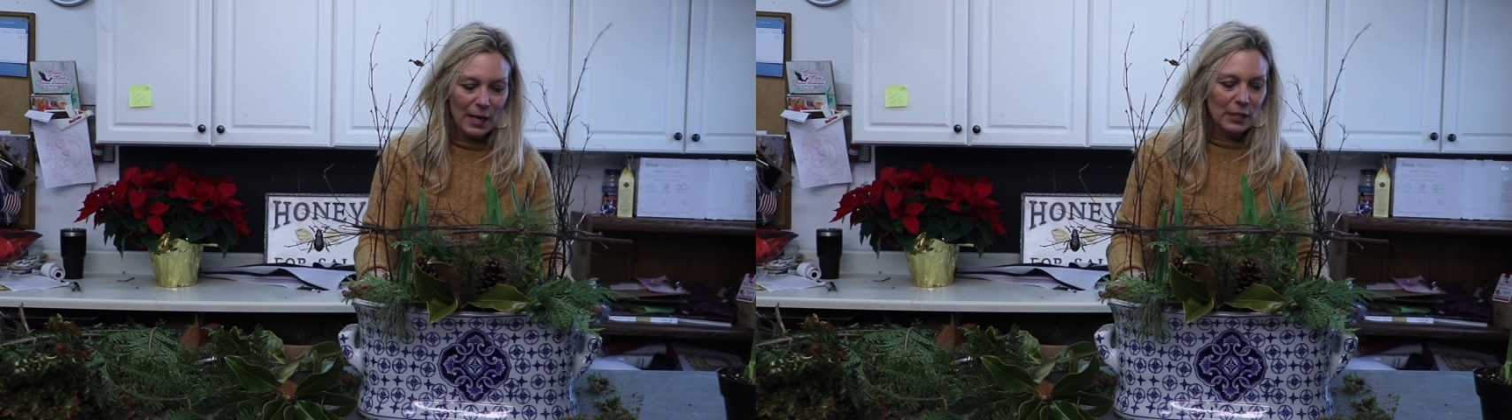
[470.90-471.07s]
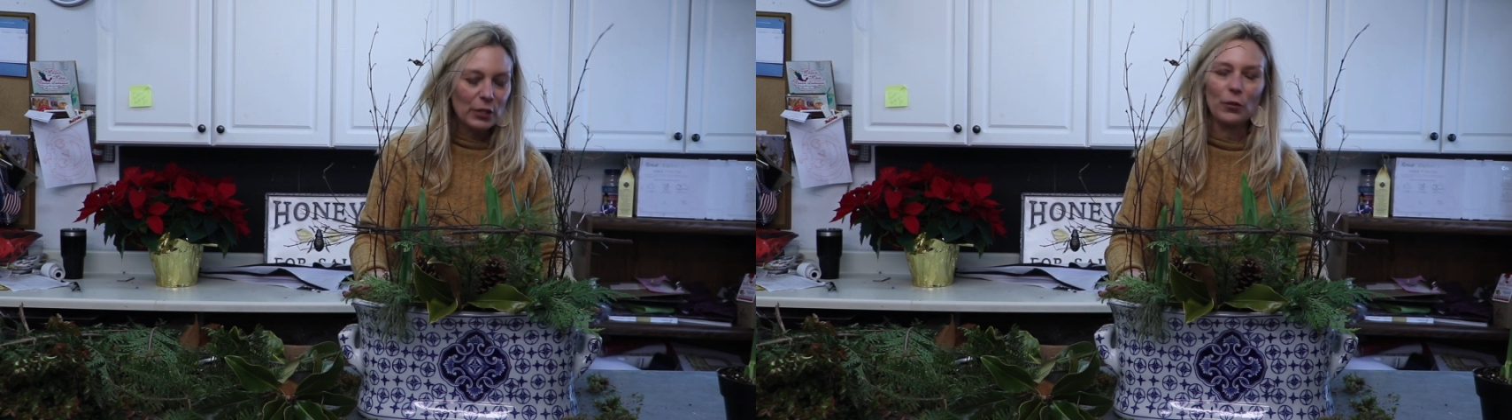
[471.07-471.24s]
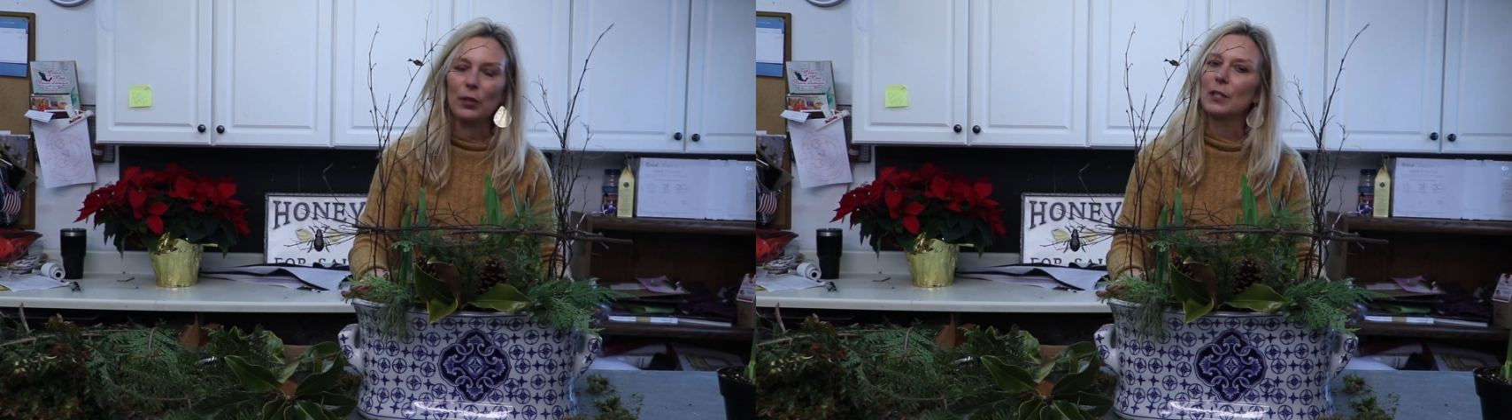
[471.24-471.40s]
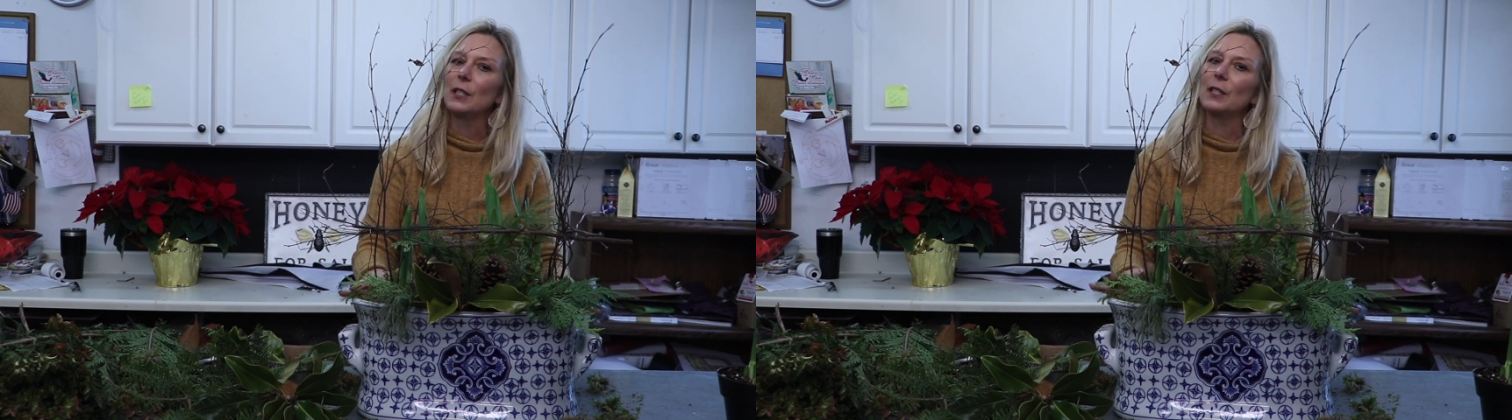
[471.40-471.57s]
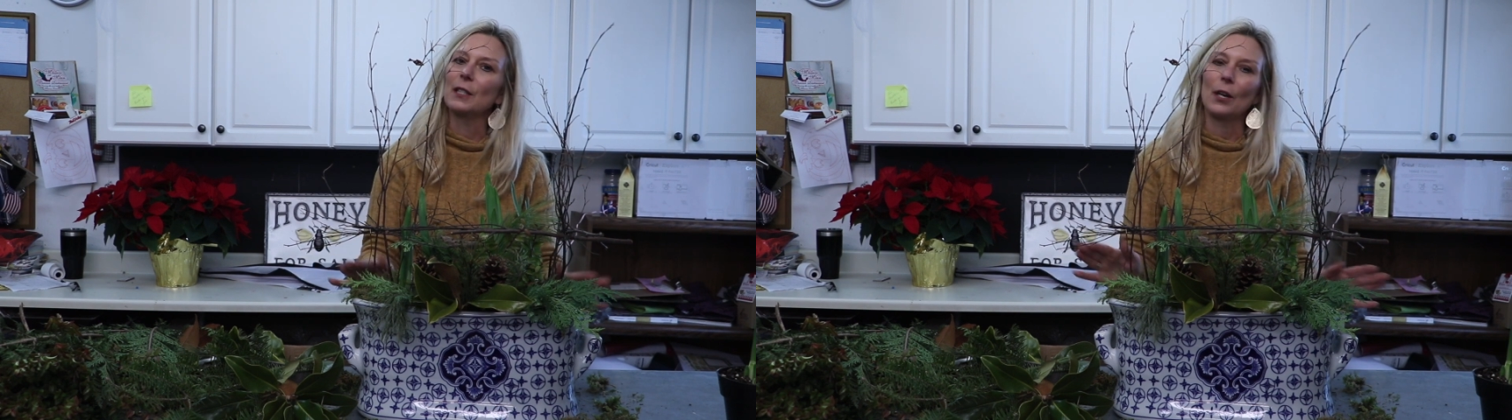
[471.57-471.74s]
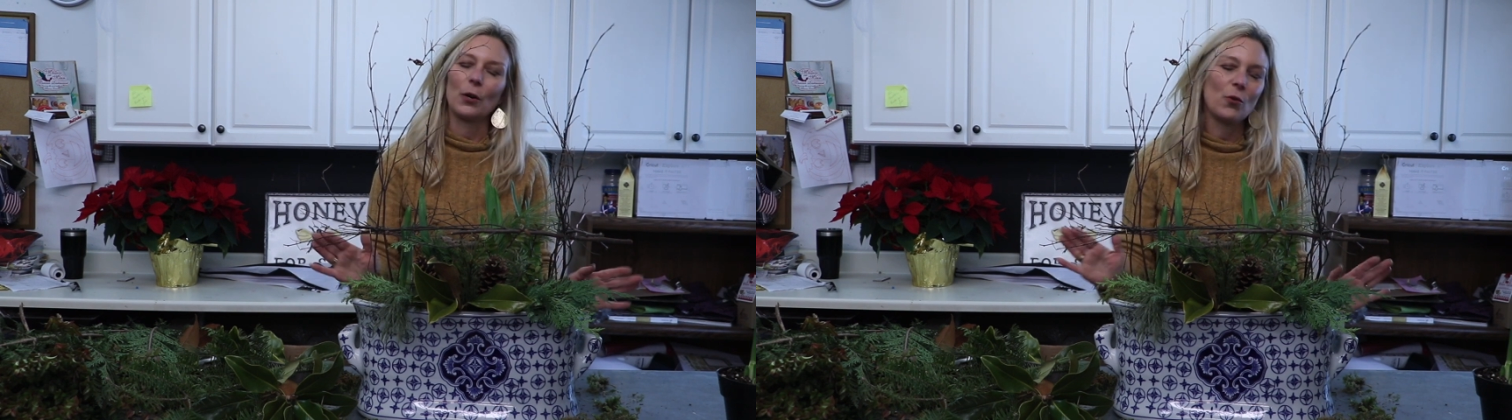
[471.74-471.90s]
So this
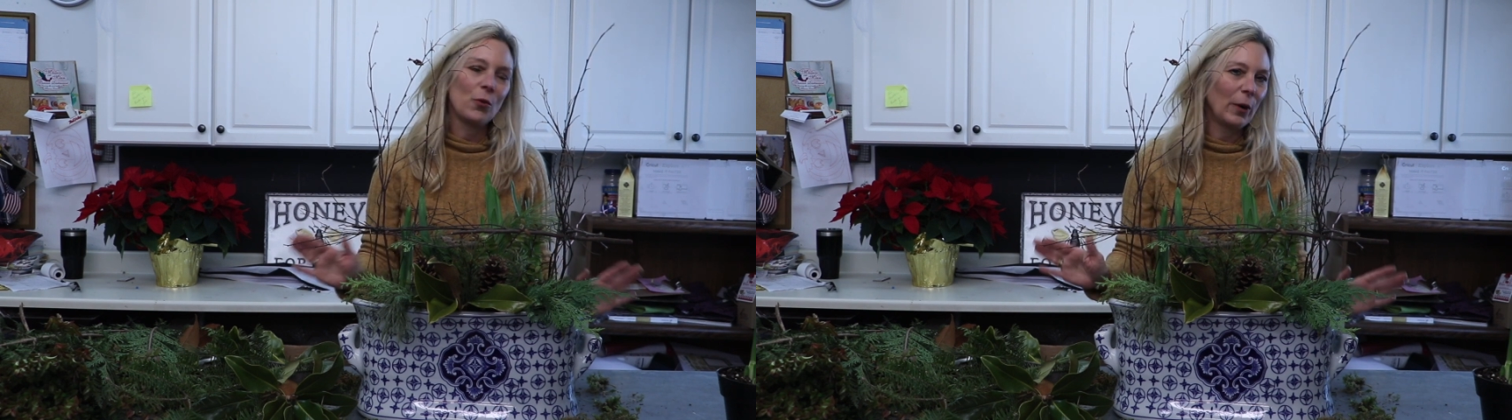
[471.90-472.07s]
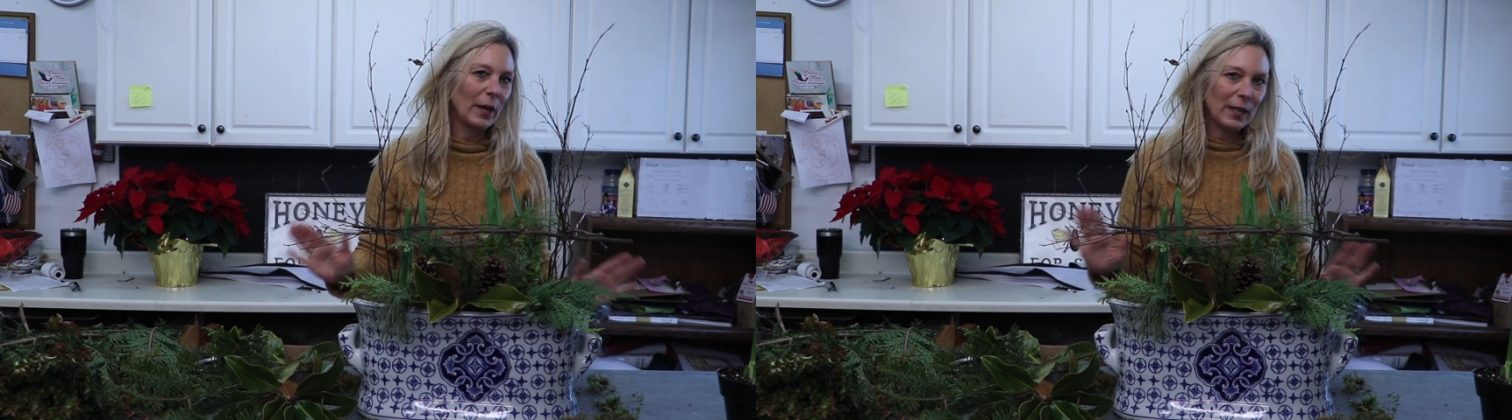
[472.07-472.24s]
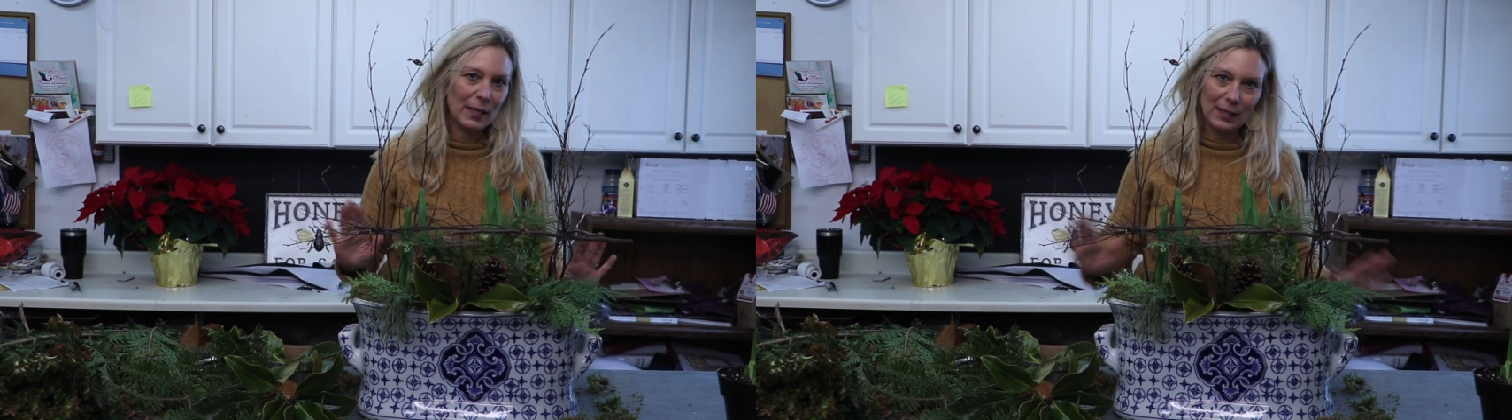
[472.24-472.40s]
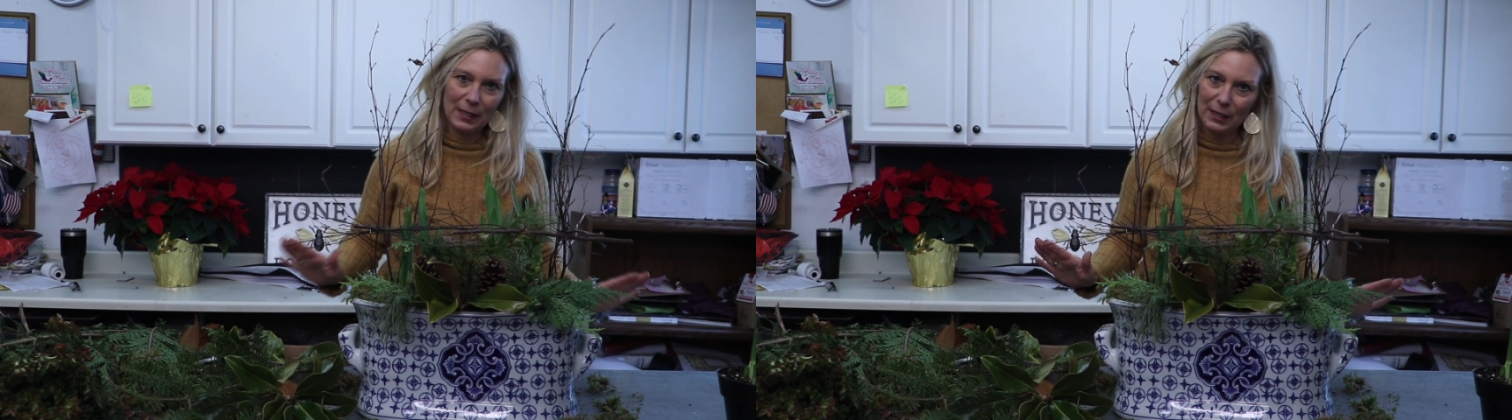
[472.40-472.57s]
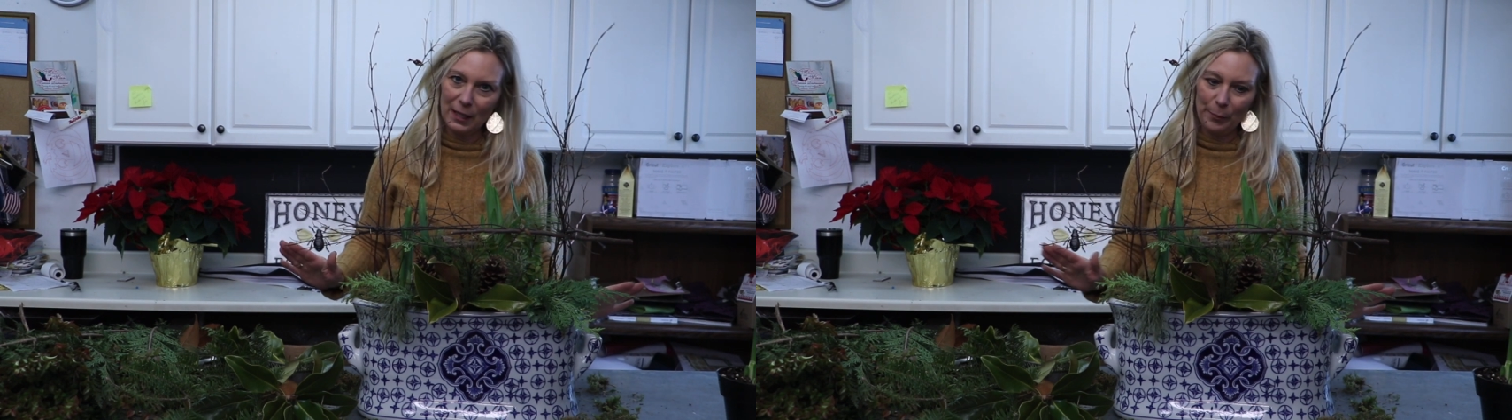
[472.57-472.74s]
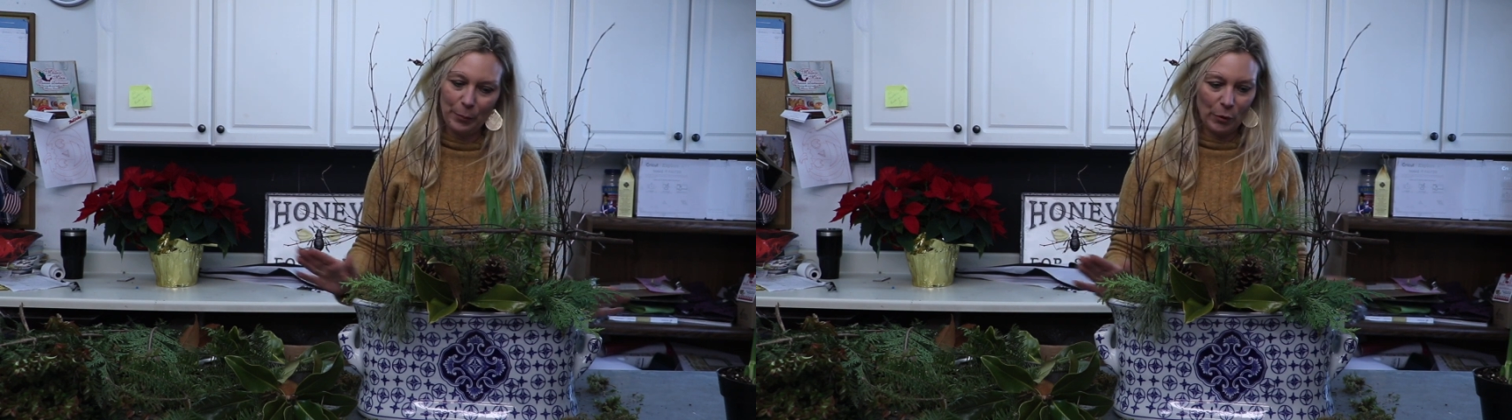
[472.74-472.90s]
is a quick and
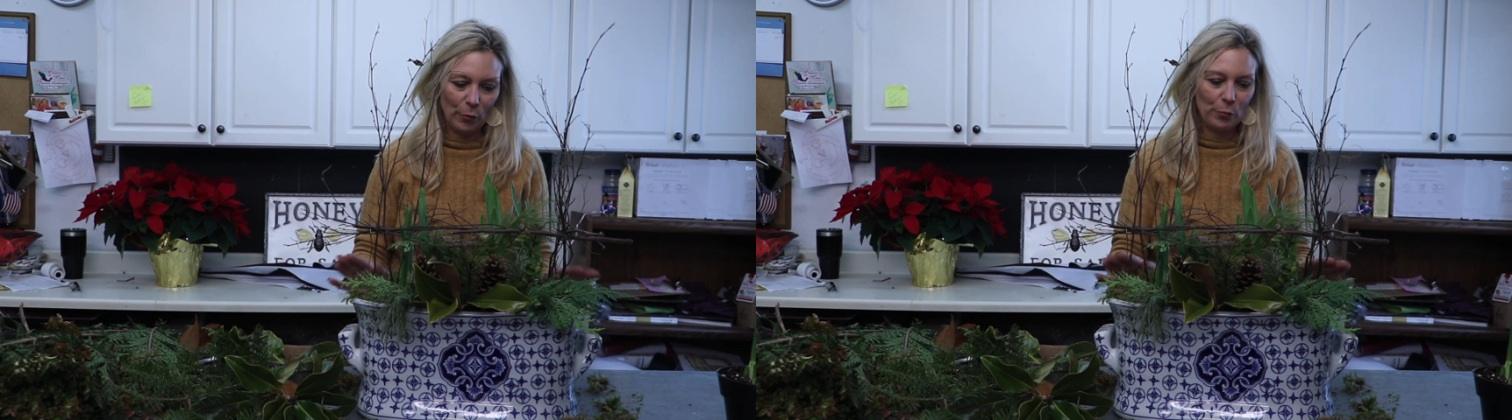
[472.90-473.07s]
simple,